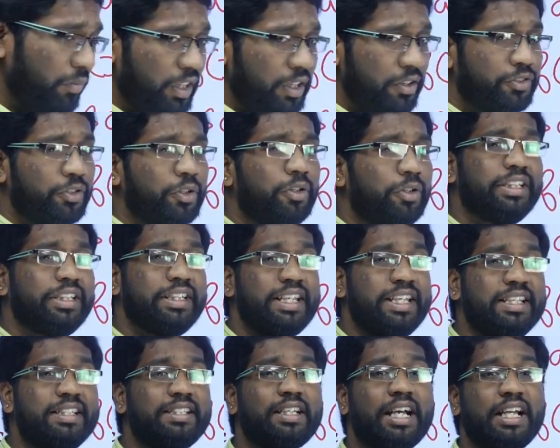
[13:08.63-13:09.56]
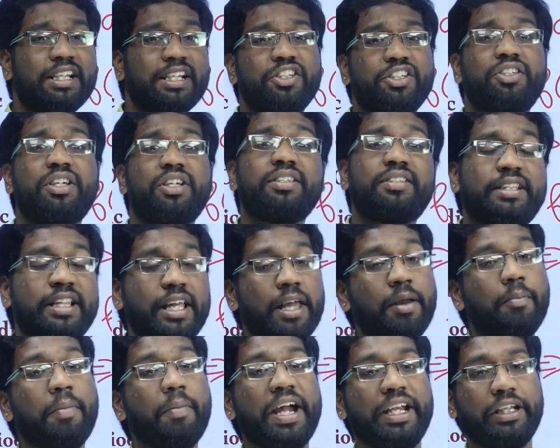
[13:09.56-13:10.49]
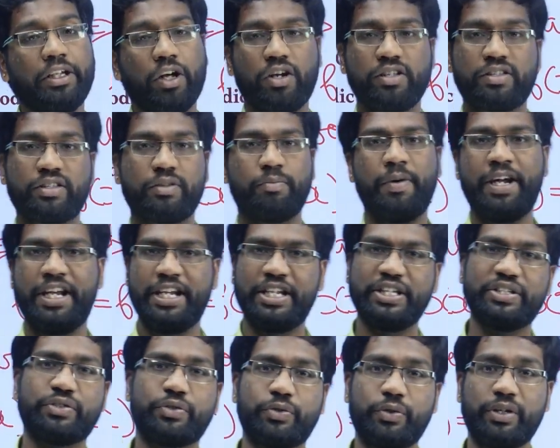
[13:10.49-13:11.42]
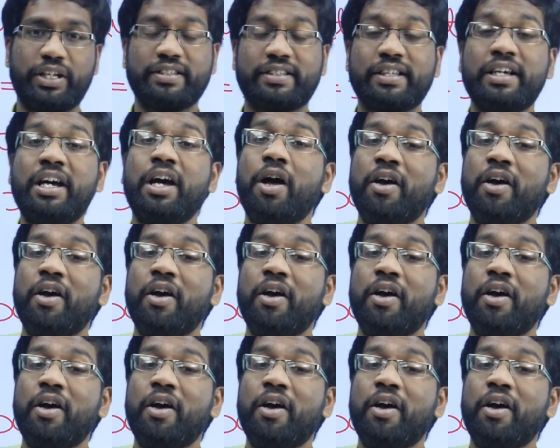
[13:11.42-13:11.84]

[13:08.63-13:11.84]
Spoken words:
So these conditions they might ask, my dear students,